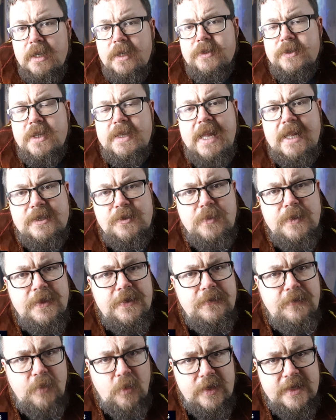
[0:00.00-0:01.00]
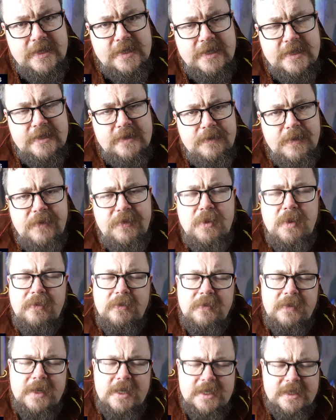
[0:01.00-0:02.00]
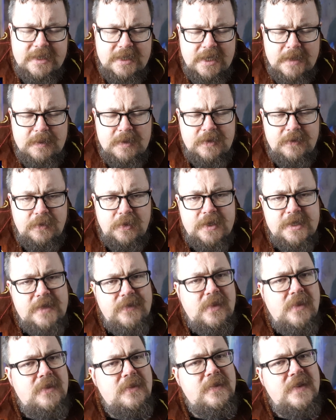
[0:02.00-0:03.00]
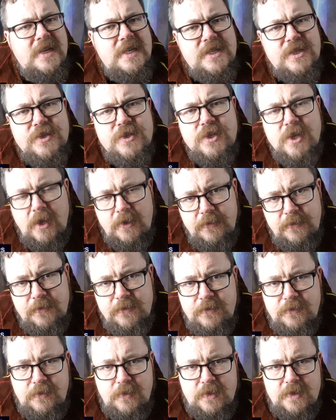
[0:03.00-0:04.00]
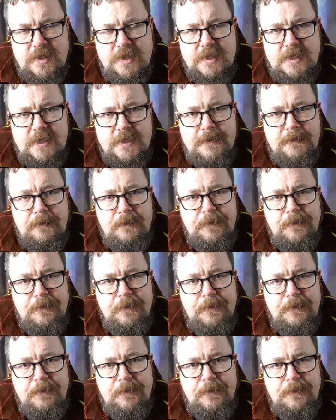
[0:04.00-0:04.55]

So that's with voice. If you have a very timid voice, if you have a very soft voice,